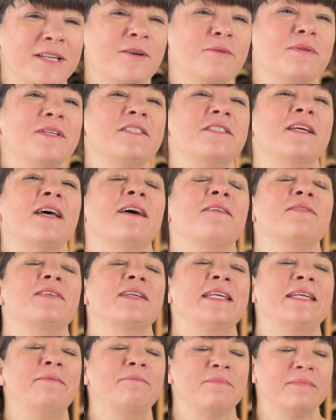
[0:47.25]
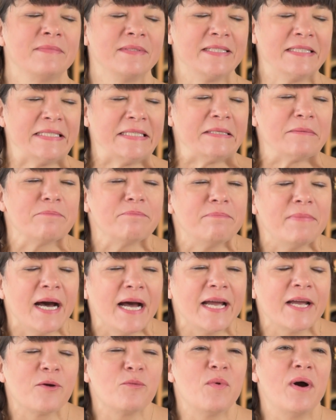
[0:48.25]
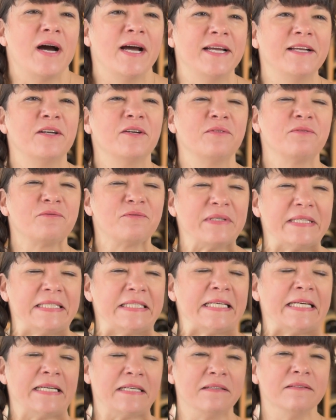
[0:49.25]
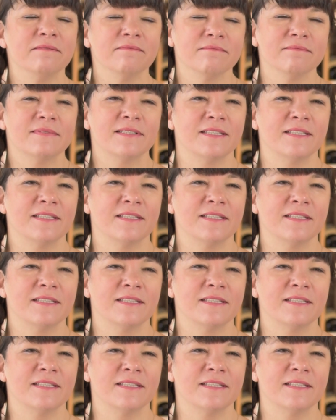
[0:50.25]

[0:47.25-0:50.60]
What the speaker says: it was to have to keep buying wine retail,